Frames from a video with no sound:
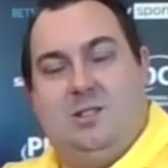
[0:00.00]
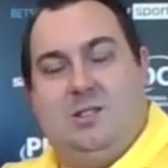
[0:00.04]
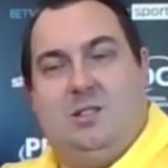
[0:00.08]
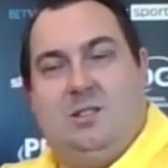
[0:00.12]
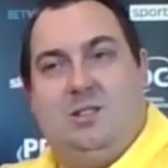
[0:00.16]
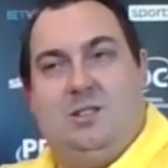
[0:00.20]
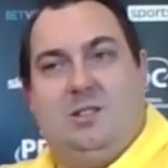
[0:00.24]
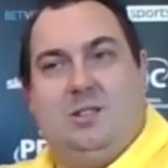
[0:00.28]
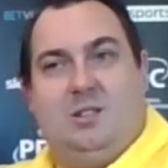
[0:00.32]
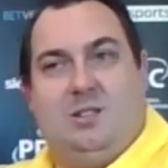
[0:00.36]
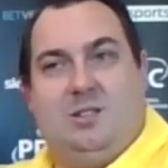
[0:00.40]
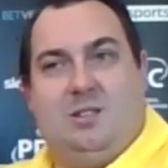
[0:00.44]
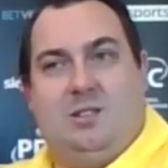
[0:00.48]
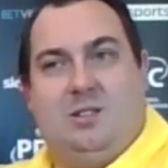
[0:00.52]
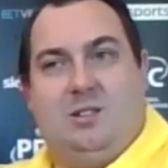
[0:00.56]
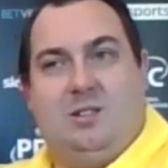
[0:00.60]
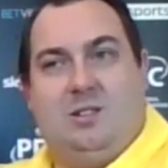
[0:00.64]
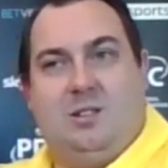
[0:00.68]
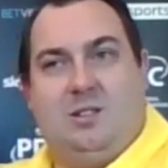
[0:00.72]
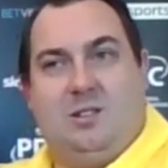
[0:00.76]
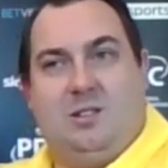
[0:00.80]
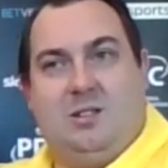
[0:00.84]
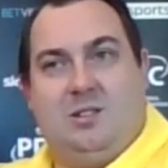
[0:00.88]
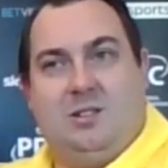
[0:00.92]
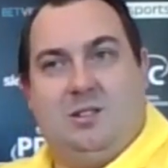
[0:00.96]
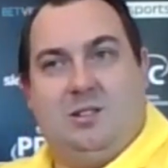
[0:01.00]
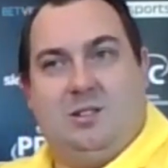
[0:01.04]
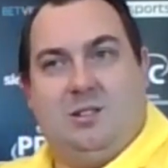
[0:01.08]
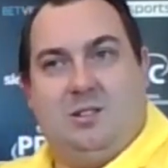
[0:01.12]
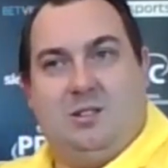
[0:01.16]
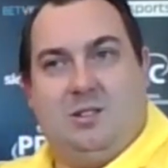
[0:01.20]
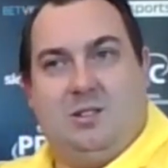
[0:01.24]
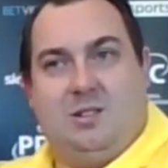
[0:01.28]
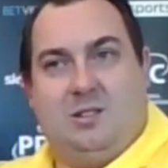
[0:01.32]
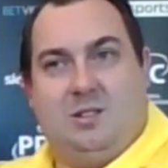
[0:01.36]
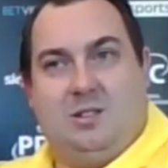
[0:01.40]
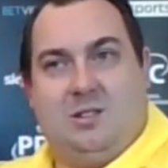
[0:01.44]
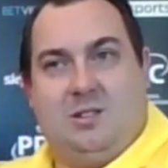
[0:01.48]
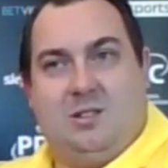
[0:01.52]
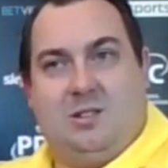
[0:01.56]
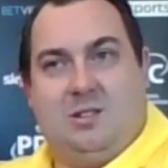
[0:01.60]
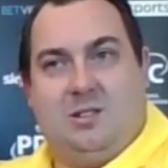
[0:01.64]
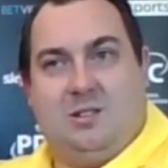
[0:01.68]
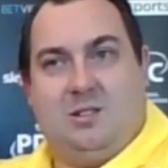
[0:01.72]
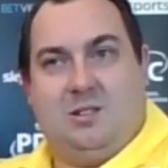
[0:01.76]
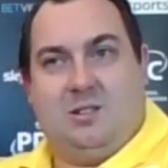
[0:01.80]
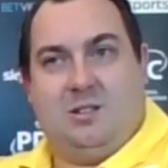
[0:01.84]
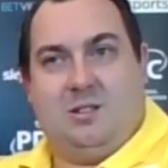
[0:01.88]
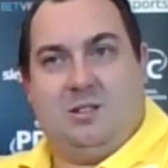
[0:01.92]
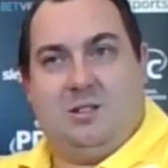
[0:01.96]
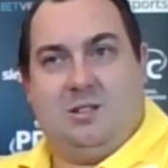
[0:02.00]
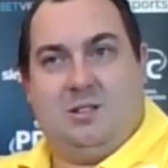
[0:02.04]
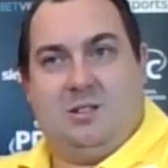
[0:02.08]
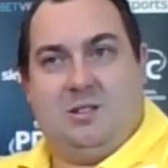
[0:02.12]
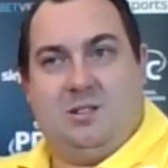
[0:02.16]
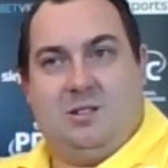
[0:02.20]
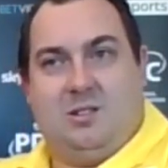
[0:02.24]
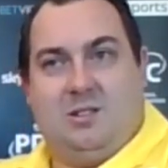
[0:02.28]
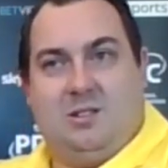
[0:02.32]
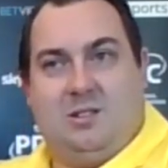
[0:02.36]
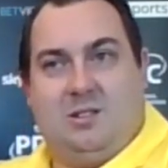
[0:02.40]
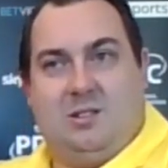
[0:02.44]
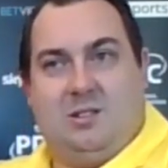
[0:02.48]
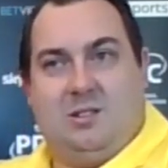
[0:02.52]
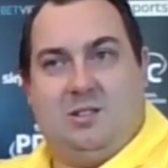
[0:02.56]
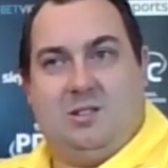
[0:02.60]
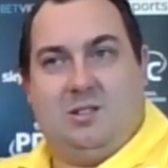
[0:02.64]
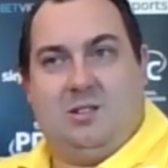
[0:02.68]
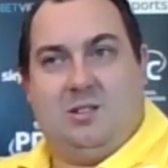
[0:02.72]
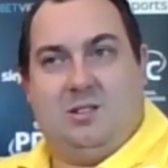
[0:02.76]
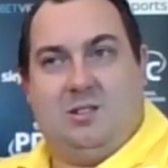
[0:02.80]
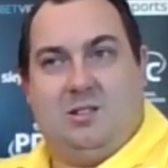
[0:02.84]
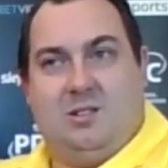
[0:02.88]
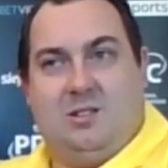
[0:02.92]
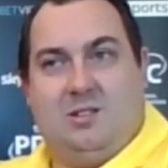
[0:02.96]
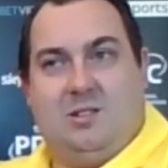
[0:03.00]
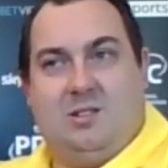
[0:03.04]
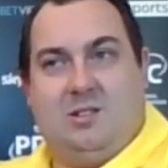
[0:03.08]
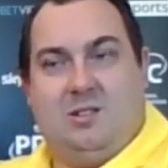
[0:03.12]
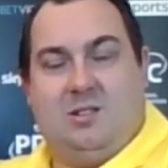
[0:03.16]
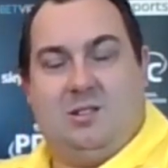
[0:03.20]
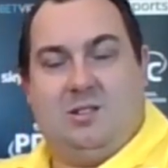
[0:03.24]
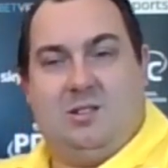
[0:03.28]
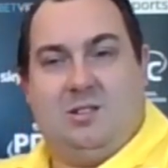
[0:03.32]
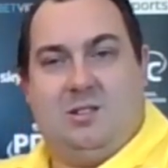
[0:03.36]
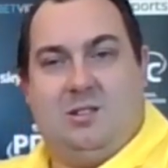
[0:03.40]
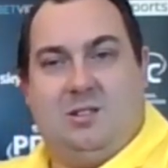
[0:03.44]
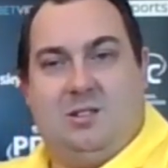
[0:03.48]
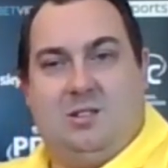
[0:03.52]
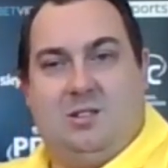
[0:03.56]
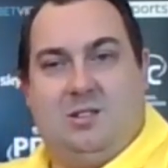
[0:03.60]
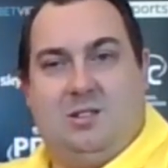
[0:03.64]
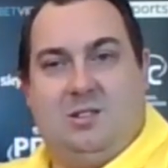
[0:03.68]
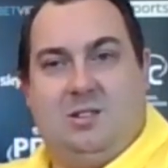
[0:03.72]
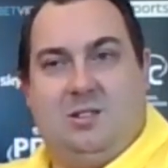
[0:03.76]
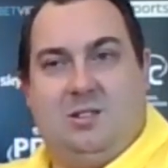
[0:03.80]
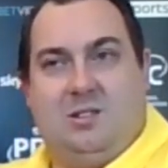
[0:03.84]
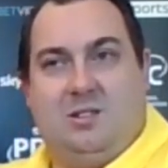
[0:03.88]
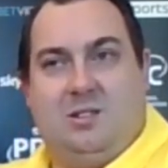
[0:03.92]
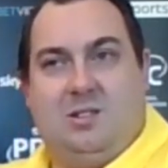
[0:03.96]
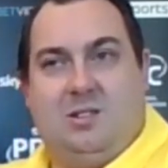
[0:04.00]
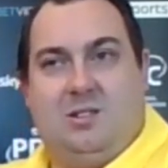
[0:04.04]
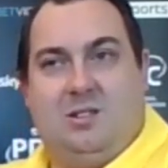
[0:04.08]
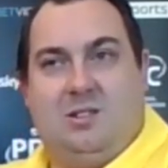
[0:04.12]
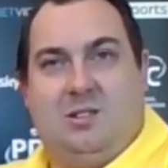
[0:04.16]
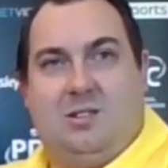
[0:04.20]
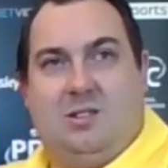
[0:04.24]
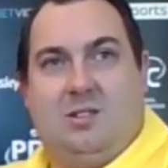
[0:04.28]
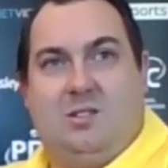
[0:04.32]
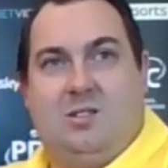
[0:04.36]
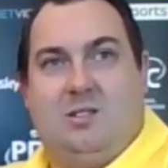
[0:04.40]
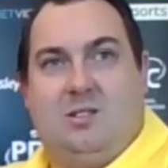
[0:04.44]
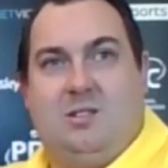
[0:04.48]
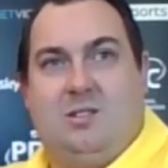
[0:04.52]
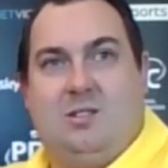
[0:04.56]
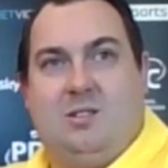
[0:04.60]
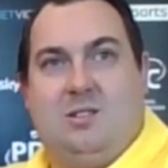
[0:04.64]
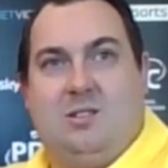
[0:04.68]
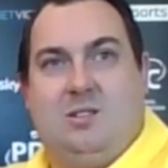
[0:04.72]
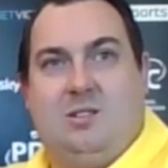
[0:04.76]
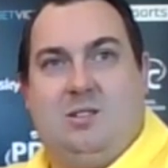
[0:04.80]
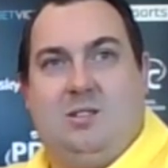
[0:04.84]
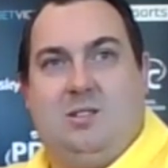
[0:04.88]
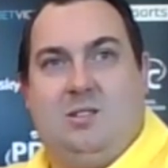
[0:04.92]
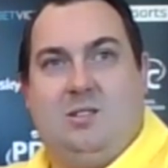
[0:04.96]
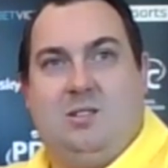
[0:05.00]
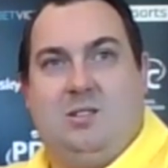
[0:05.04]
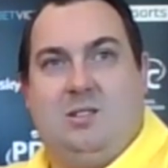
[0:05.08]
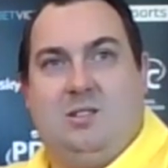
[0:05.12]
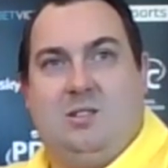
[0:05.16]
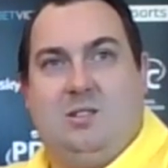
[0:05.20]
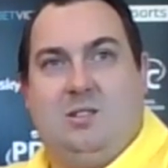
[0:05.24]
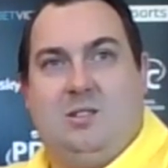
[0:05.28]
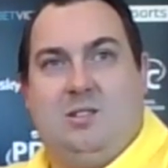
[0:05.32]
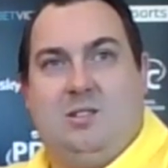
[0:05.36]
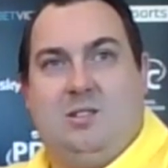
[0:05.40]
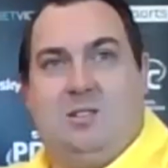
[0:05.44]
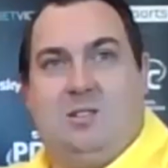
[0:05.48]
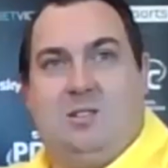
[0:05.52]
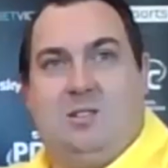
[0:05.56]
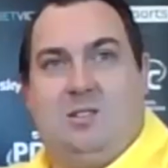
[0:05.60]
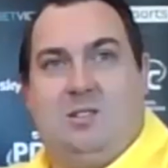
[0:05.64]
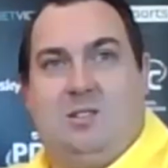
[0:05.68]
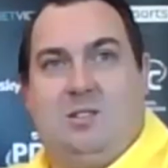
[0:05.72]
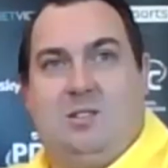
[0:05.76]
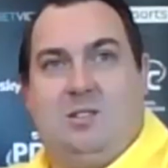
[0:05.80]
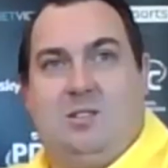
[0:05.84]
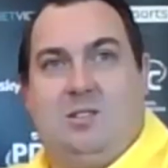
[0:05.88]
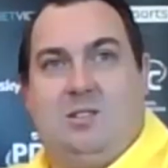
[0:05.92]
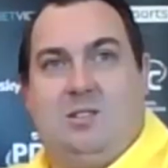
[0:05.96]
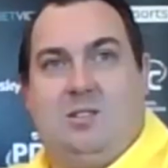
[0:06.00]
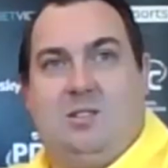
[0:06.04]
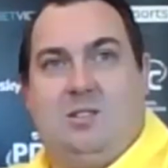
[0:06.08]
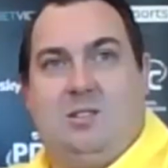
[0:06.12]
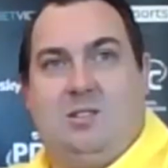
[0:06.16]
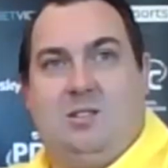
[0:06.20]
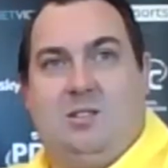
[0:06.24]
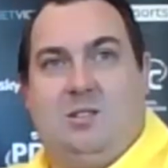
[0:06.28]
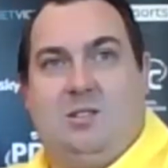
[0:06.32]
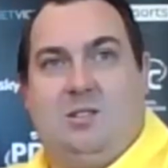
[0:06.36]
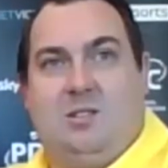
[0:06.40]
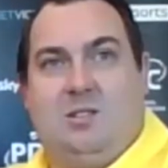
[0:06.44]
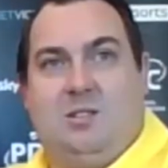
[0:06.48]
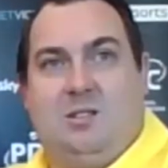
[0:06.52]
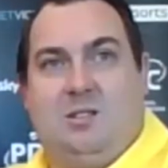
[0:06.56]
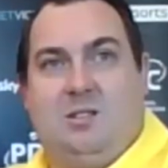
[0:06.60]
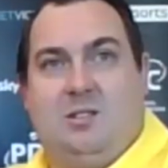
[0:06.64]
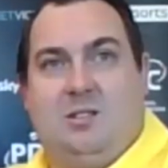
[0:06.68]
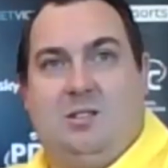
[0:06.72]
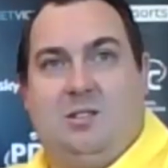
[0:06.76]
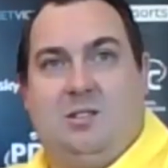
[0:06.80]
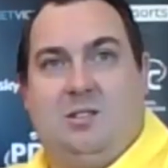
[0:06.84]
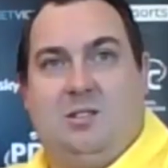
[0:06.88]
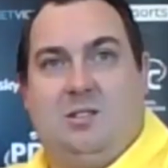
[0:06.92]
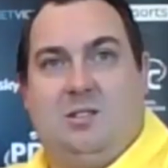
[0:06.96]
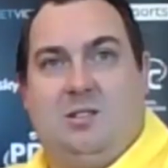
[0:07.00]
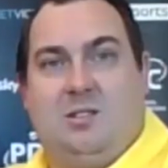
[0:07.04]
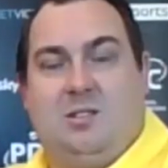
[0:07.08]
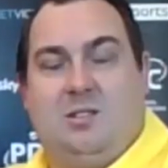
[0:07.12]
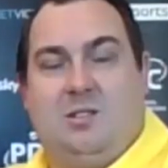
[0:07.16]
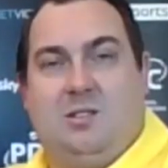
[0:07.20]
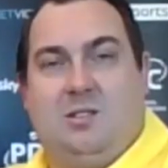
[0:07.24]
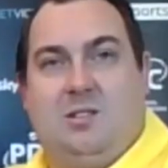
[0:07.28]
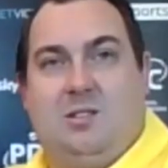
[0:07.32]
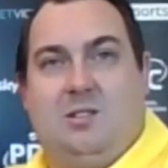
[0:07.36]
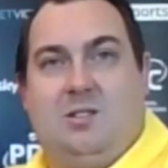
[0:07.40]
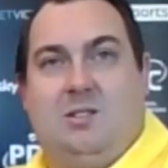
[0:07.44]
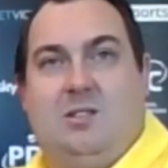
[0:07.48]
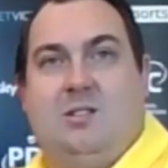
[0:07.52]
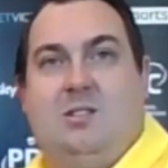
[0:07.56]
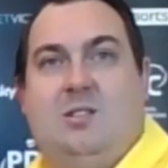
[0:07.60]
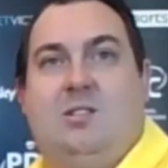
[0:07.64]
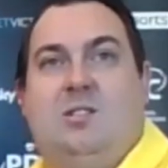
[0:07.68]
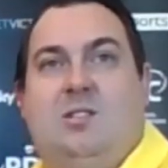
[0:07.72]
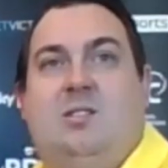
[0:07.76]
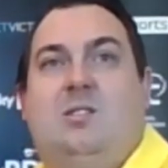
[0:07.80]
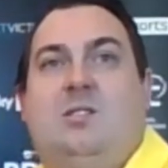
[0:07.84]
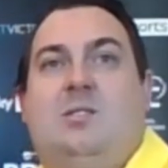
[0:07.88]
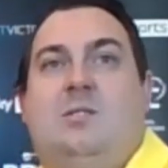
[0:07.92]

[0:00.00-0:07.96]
No words are spoken by the person on screen.